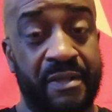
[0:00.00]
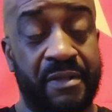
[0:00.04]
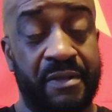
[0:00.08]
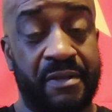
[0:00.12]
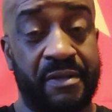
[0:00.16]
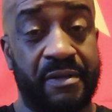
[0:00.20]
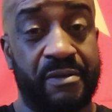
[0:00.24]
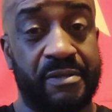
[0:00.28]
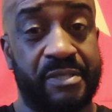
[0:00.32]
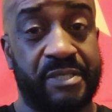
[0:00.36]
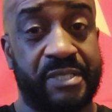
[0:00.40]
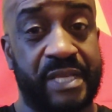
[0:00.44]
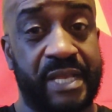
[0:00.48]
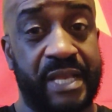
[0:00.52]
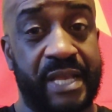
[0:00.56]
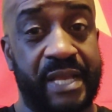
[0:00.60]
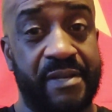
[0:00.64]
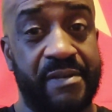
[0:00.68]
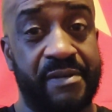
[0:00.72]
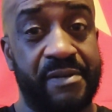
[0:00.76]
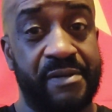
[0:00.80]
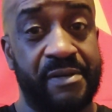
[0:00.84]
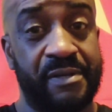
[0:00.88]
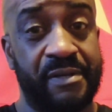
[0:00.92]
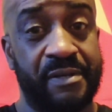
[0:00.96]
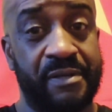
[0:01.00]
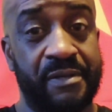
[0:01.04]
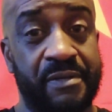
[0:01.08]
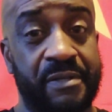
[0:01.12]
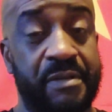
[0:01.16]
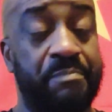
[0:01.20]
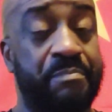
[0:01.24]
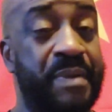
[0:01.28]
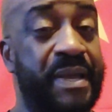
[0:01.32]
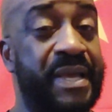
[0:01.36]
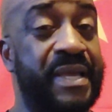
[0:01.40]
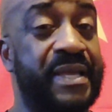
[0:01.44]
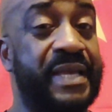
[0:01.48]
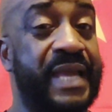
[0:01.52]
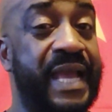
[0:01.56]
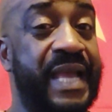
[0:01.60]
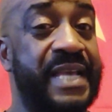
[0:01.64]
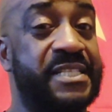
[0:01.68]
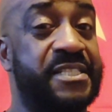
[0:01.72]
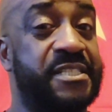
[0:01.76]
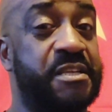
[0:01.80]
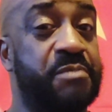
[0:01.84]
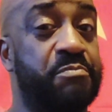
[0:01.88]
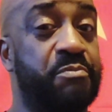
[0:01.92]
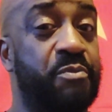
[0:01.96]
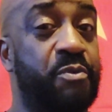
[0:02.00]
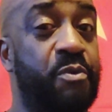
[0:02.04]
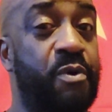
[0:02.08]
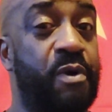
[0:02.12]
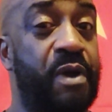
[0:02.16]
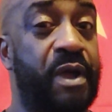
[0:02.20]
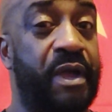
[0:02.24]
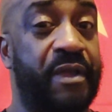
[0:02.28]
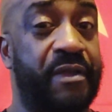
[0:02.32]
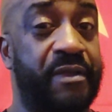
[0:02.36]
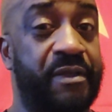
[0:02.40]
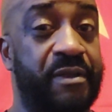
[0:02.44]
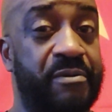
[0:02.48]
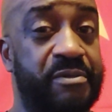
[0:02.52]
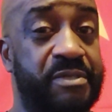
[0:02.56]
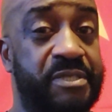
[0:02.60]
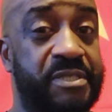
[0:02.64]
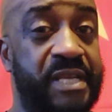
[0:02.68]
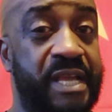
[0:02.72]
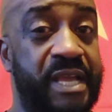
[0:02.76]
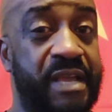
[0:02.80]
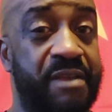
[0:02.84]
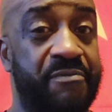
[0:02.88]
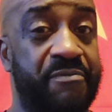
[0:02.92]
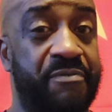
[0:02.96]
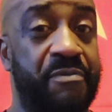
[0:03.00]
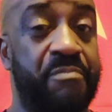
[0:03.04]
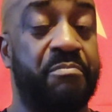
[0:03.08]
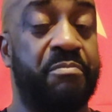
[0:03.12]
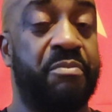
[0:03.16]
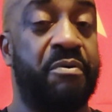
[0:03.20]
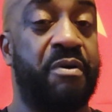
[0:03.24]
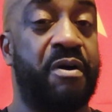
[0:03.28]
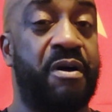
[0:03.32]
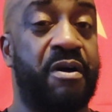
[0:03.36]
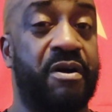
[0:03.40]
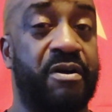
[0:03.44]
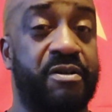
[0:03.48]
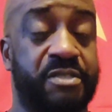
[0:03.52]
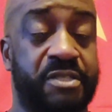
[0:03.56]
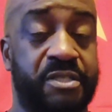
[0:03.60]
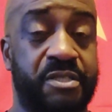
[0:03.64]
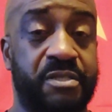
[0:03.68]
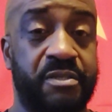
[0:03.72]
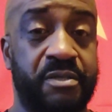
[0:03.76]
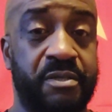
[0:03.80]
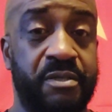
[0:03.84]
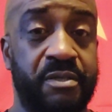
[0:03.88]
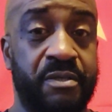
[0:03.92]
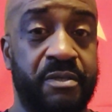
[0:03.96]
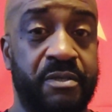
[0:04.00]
You know what I'm saying? The big gangster boy, you know what I'm saying, from Bronx.